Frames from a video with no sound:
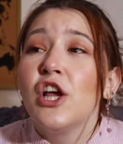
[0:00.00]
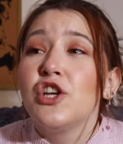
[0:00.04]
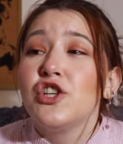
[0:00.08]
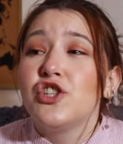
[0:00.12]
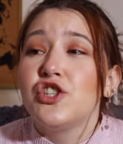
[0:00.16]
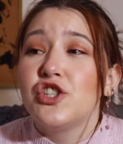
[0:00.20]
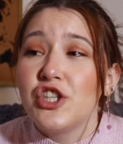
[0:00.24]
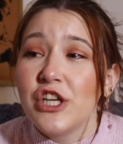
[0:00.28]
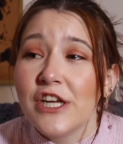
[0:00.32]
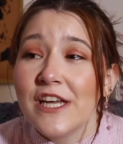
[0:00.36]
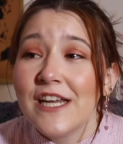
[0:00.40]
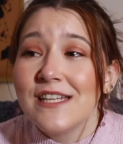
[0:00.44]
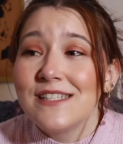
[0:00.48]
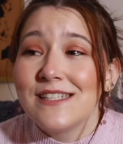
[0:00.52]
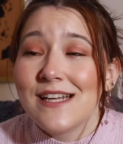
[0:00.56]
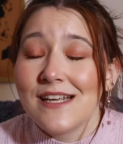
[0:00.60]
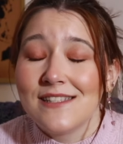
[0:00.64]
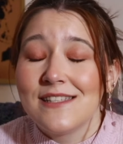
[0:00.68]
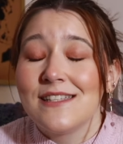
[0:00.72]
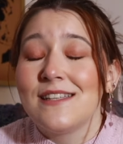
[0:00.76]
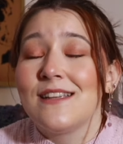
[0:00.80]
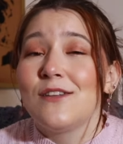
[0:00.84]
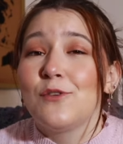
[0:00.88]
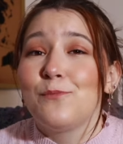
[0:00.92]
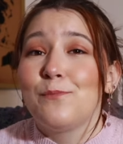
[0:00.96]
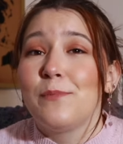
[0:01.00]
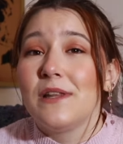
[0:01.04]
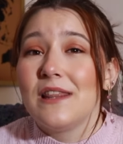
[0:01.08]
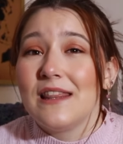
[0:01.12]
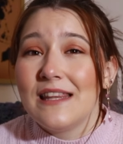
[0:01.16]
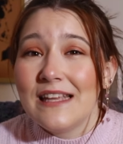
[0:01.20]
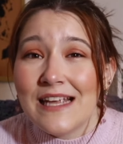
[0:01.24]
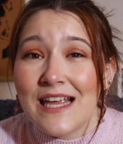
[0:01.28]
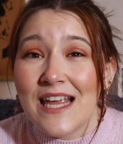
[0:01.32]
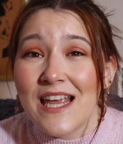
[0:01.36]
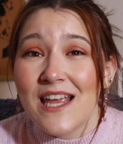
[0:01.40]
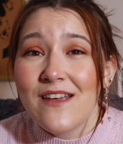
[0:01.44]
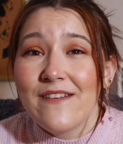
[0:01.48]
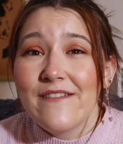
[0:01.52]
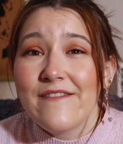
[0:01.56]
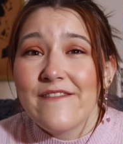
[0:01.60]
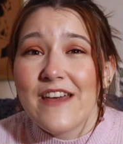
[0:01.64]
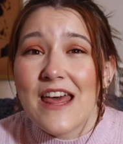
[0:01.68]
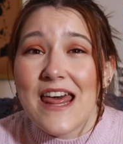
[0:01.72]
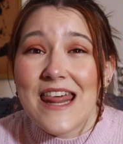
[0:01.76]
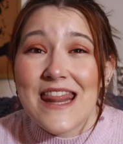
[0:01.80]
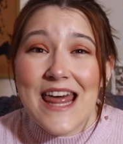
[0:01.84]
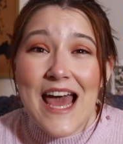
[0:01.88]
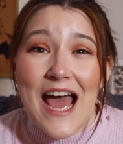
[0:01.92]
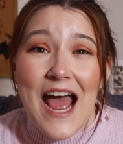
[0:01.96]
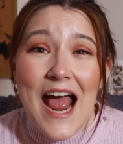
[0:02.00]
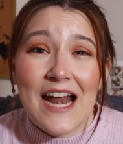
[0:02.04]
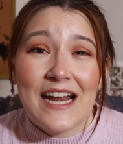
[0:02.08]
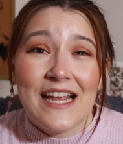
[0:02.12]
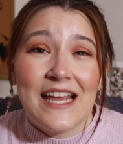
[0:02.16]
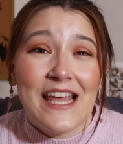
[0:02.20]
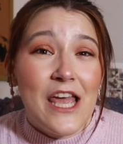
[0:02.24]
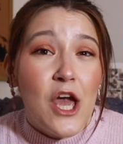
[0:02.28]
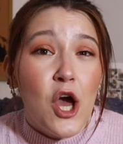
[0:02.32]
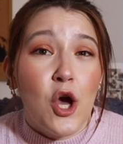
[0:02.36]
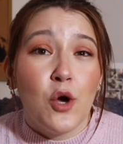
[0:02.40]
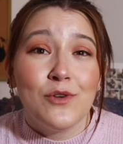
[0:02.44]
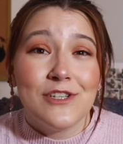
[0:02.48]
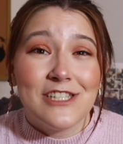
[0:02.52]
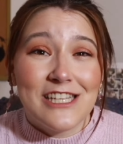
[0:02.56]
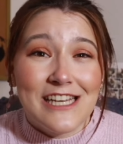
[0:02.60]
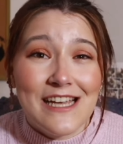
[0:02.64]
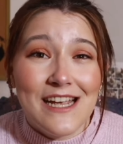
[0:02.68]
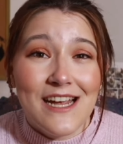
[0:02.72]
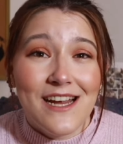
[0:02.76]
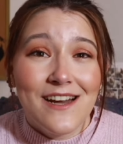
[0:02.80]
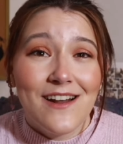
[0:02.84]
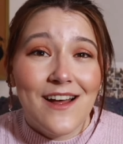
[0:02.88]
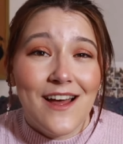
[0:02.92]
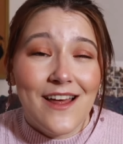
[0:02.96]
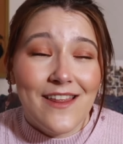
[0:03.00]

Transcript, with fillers: She doesn't believe that he O D'd,